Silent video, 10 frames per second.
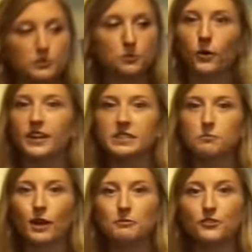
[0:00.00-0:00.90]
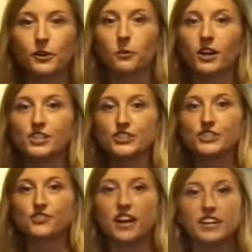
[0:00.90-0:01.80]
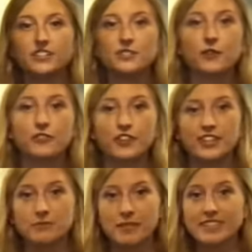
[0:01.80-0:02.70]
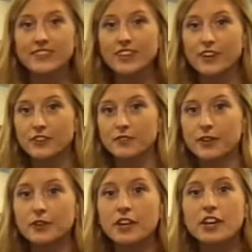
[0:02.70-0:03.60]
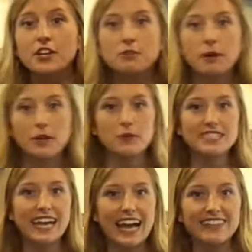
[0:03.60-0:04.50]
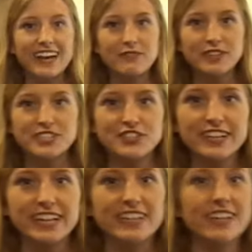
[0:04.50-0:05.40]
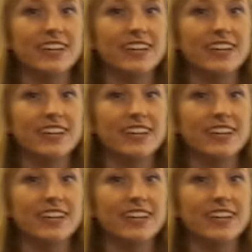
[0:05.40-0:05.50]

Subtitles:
One is prepped for a washer and dryer, so if you're going to be living on the road, you might want to add that feature in.